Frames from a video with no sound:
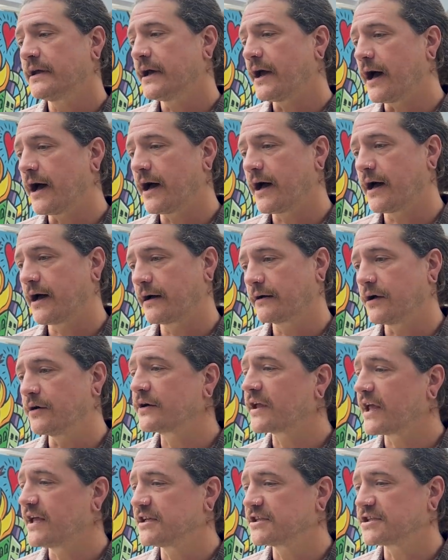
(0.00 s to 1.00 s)

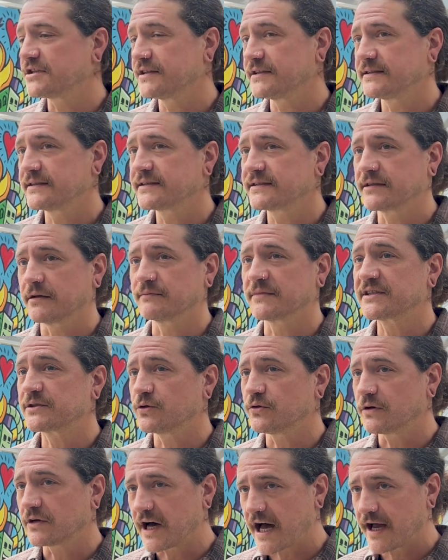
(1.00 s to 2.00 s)
locations, some
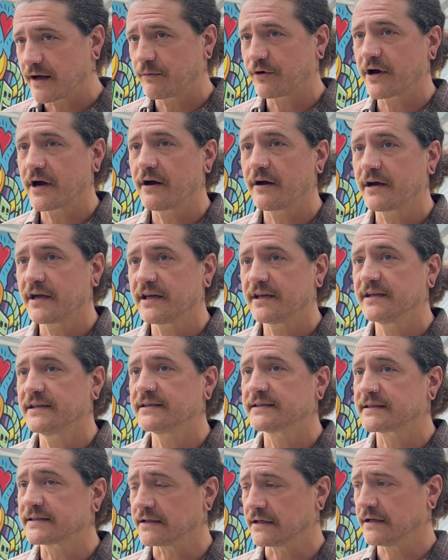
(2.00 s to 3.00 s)
school
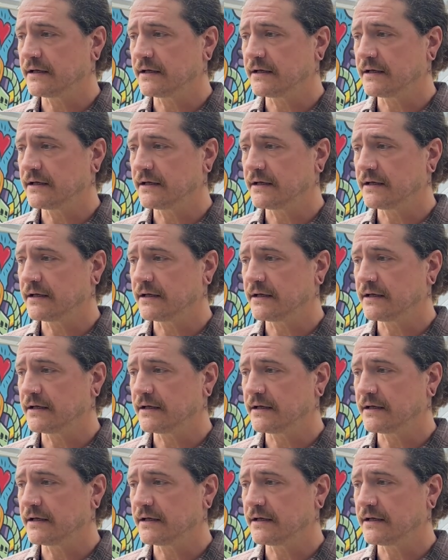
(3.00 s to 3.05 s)
libraries,